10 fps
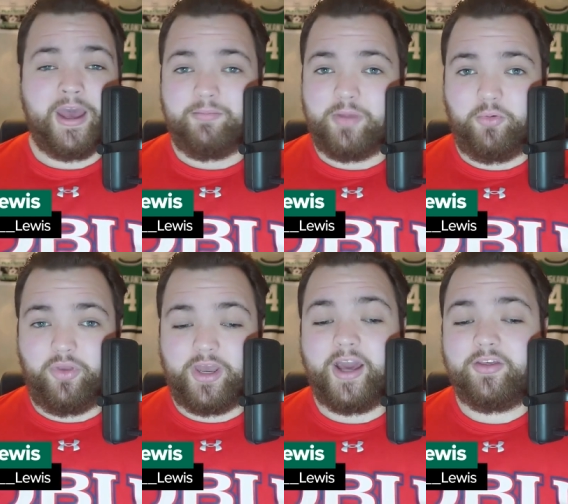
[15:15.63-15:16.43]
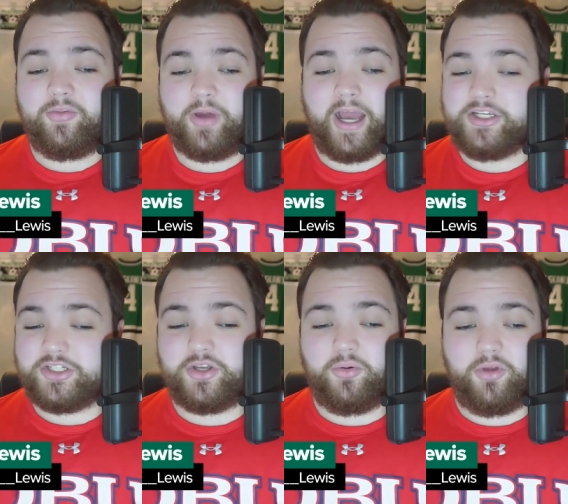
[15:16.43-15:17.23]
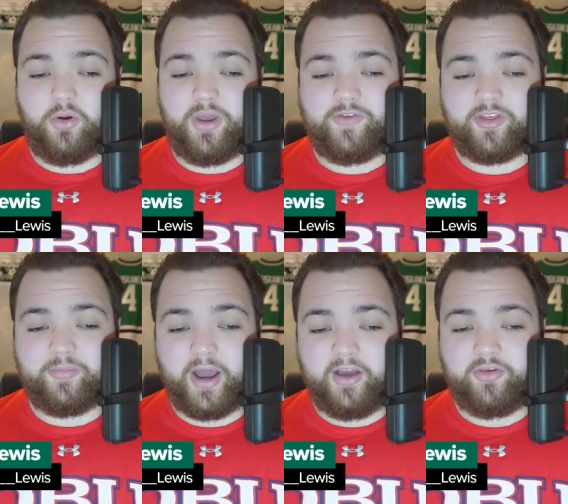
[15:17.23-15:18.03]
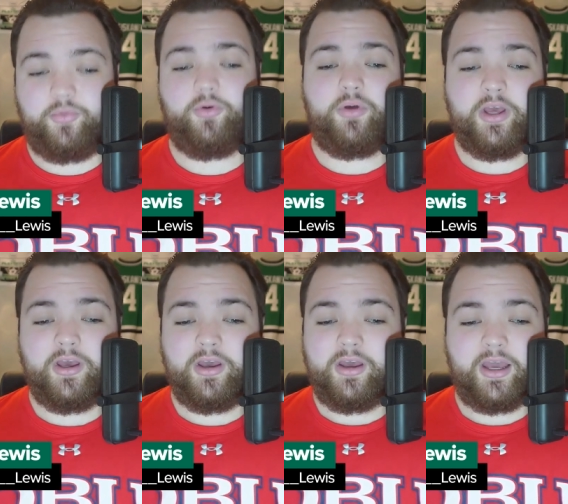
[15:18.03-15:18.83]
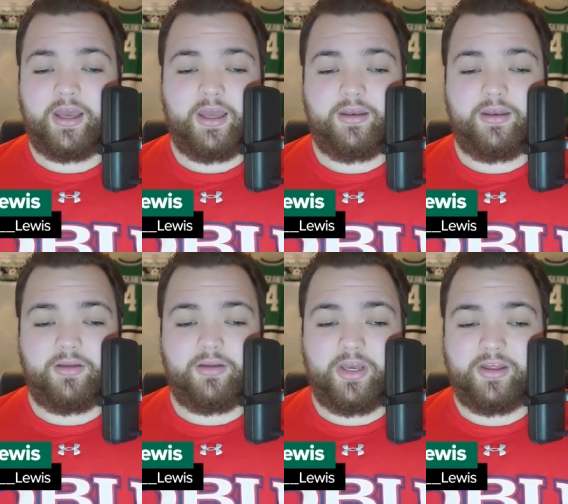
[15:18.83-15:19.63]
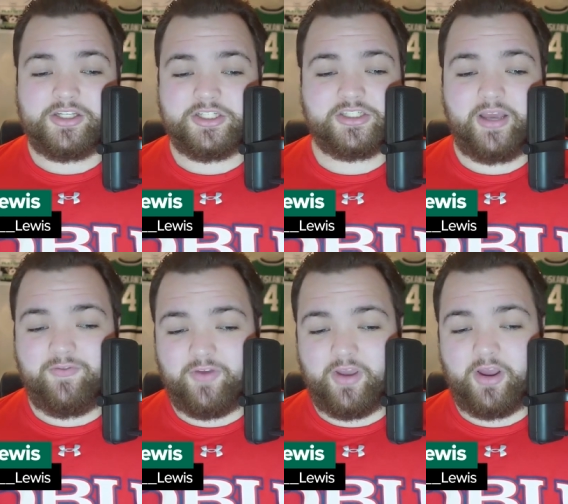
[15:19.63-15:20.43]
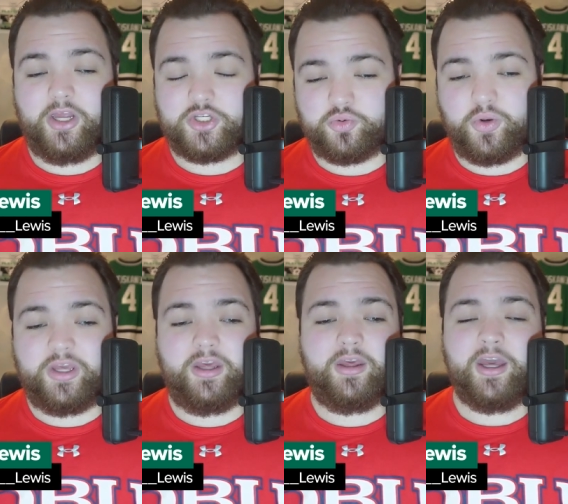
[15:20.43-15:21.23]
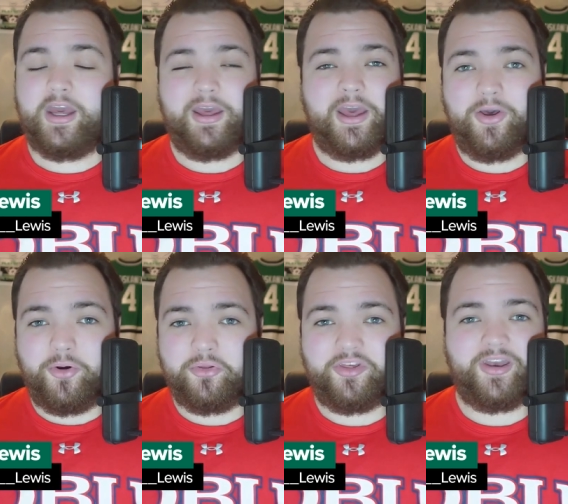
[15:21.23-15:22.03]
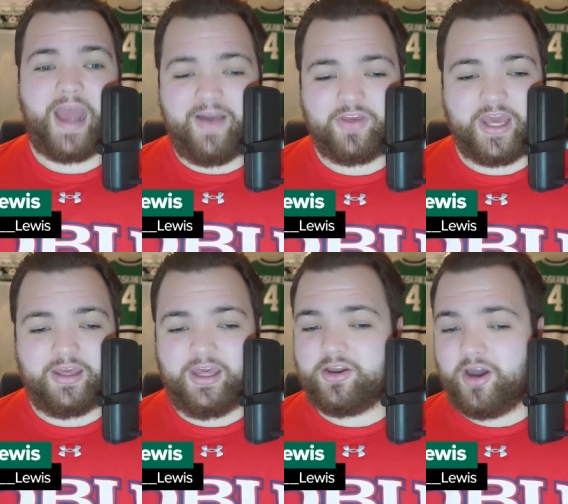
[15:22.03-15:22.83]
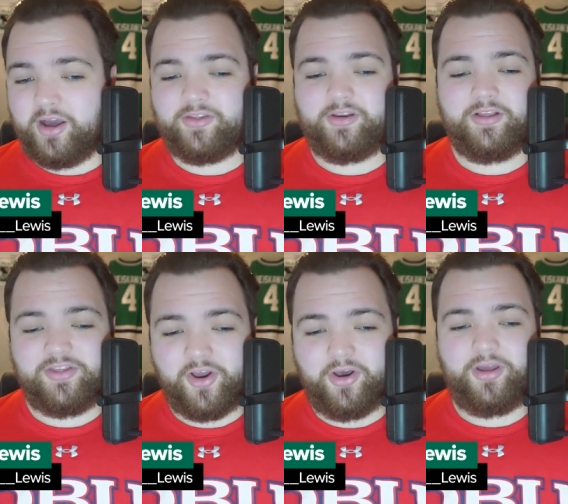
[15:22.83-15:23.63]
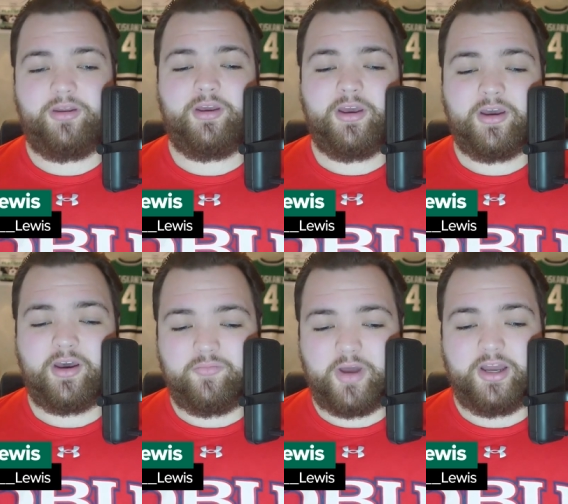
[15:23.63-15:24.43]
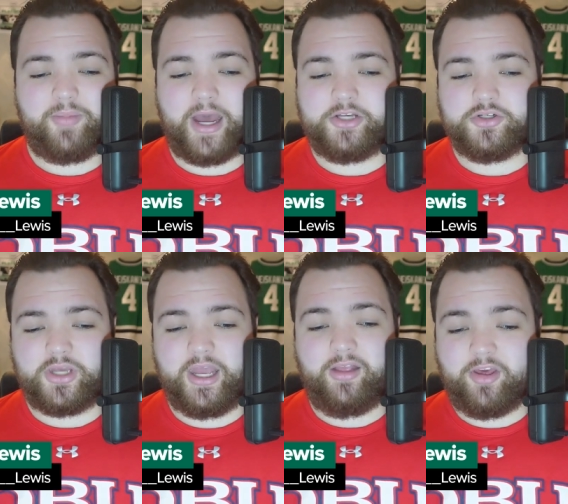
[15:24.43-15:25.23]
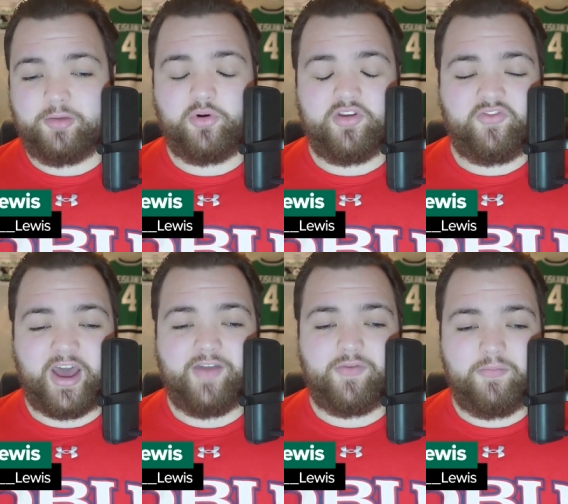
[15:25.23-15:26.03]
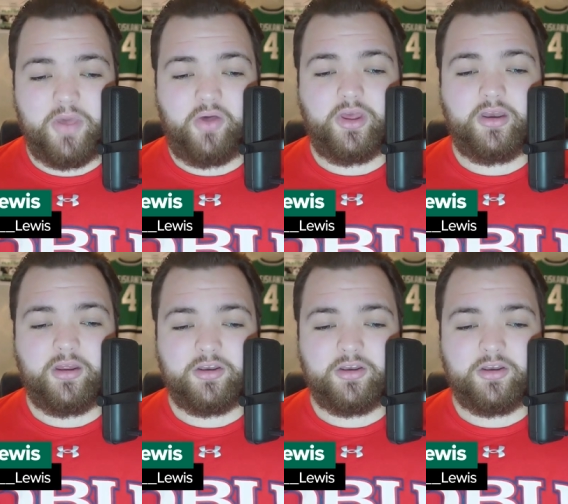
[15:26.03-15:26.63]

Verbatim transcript: Be really nice, but I just don't know if it's possible. And, and I mean, it's just a very tricky hill to navigate. He cost a ton of money. Patrick Kane, $10.5 million